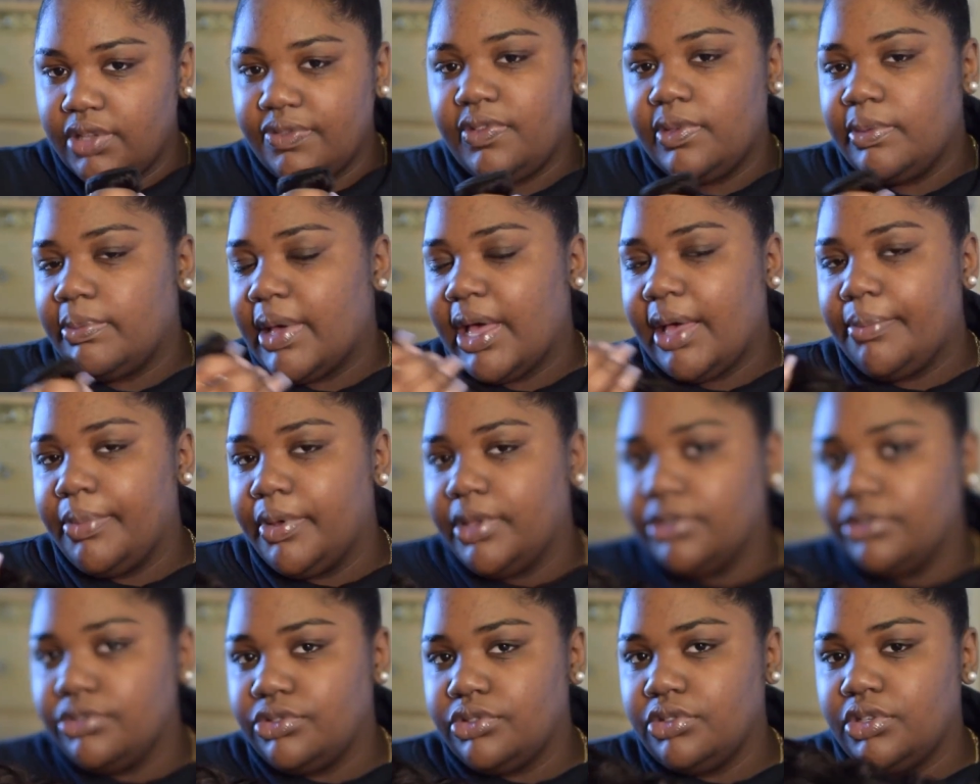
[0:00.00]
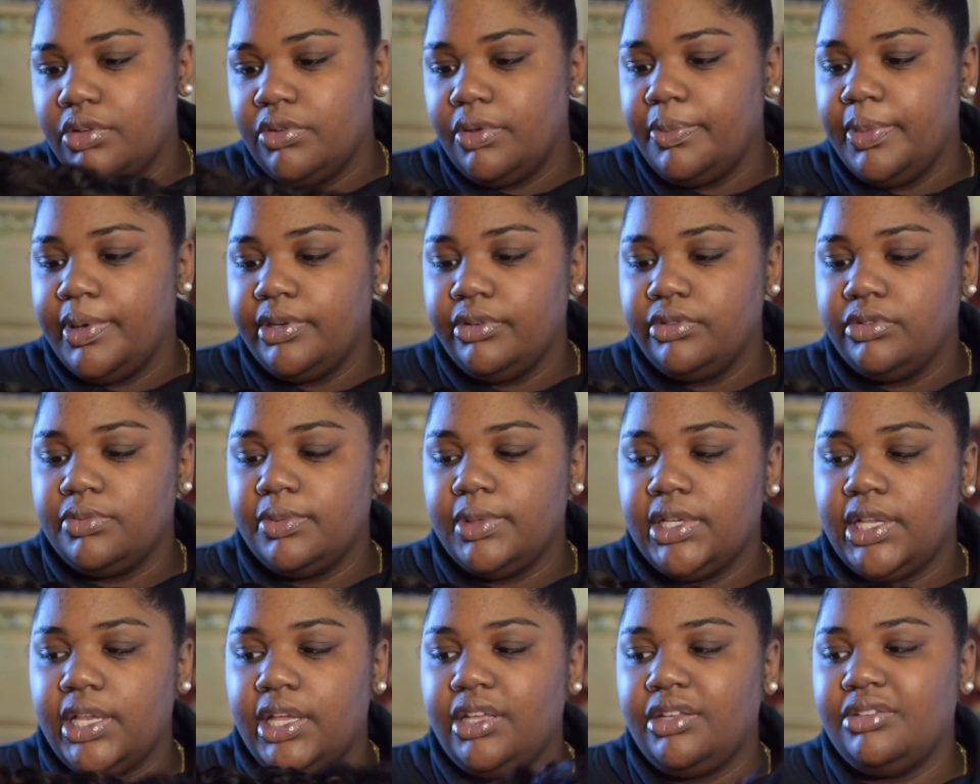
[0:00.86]
If you buy bundles, you know what bundles
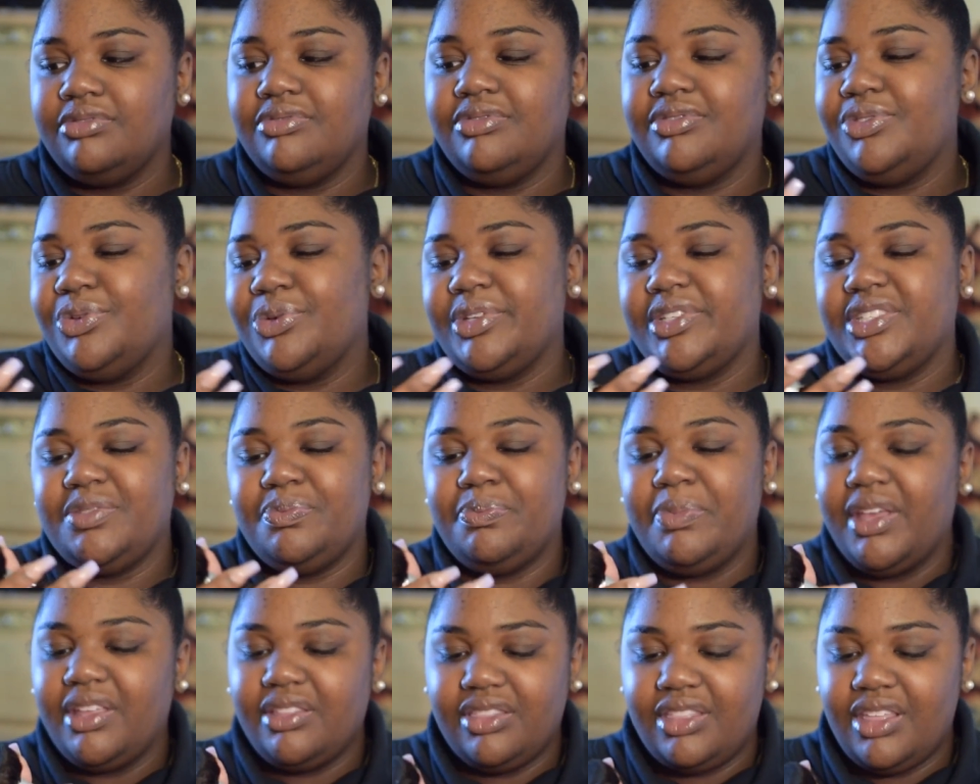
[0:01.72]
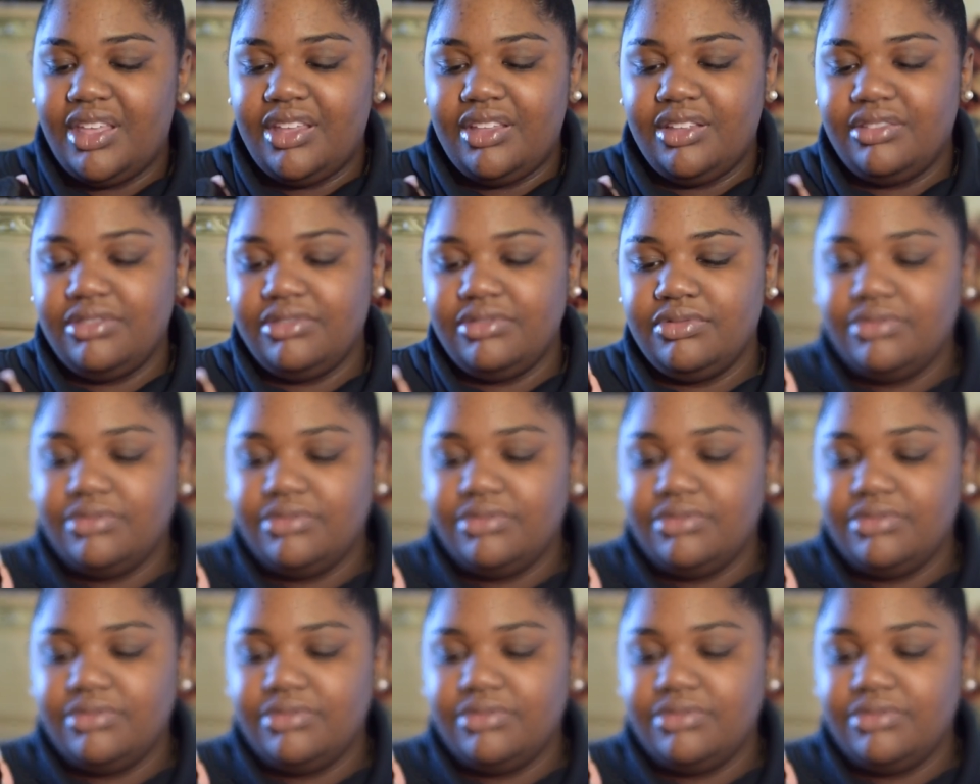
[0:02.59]
smell like. You expect that.